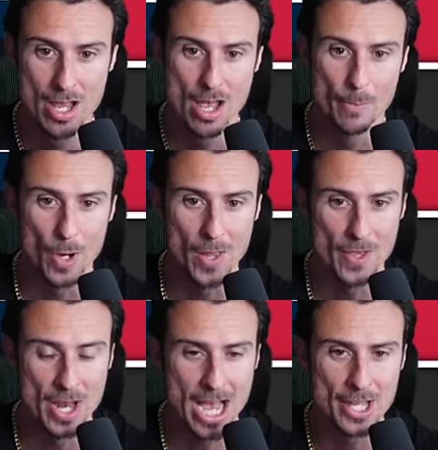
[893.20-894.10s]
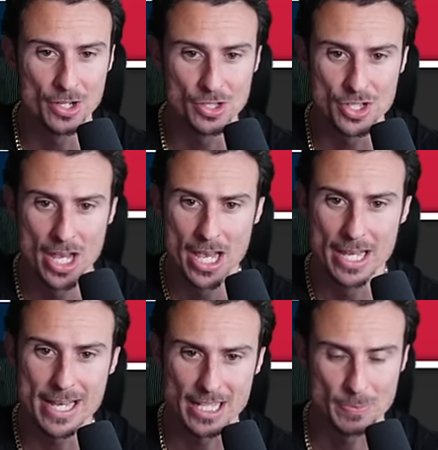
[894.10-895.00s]
But the Niners,
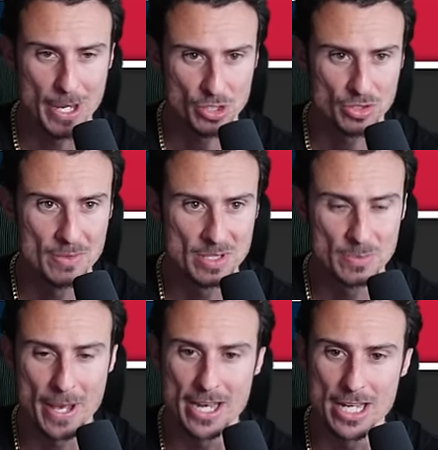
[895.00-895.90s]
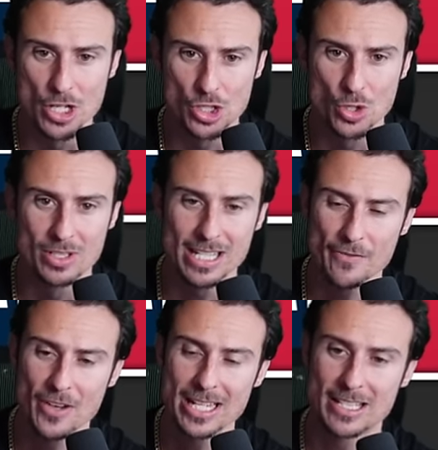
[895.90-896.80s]
yeah, special teams has been an issue.
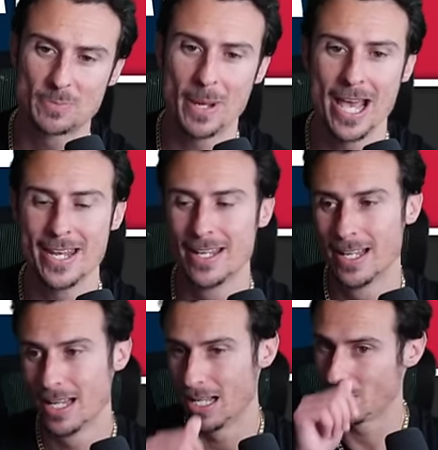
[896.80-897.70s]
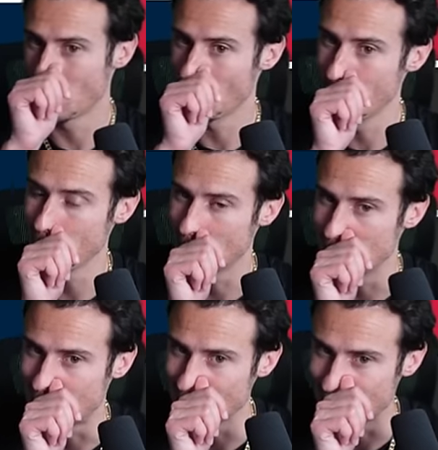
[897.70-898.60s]
Defense has been a little
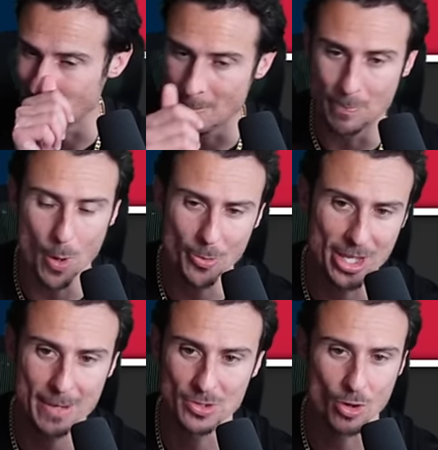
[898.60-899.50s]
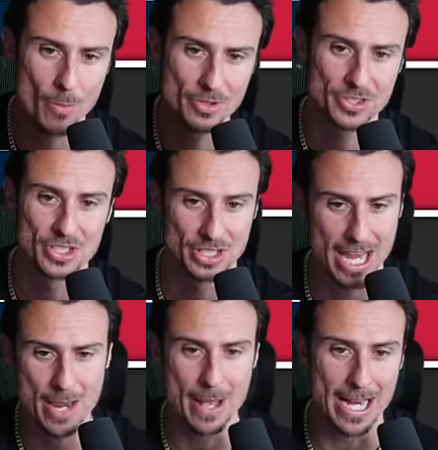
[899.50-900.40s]
inconsistent. I mean, both teams are almost the
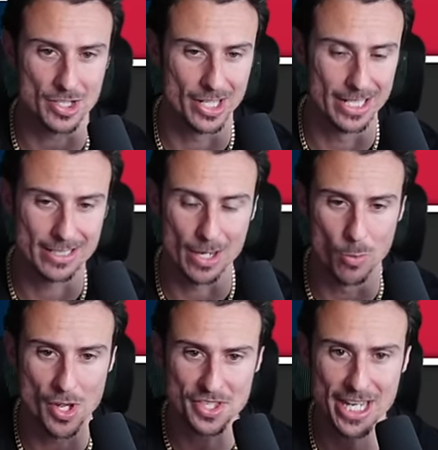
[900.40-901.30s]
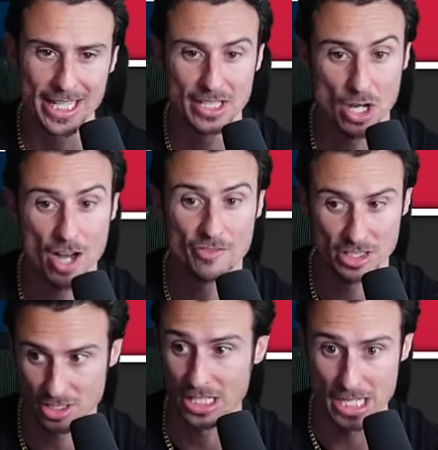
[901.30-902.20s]
same, actually. It's like one second the
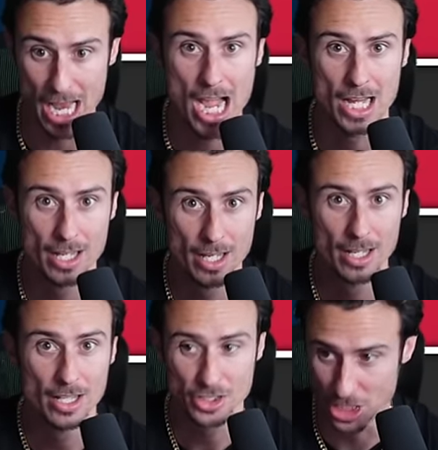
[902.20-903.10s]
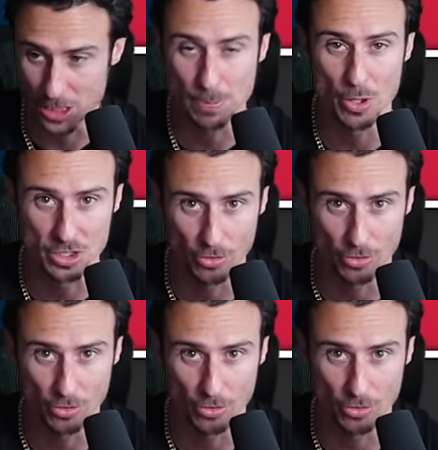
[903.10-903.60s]
offense is like, yeah, it's an explosive